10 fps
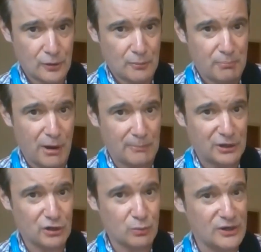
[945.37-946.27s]
but
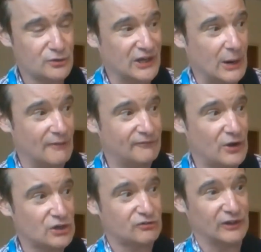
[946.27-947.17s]
because we're using our
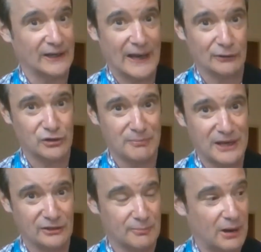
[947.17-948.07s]
first finger now to
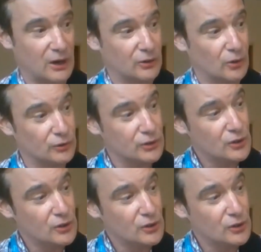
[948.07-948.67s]
make the bar chord,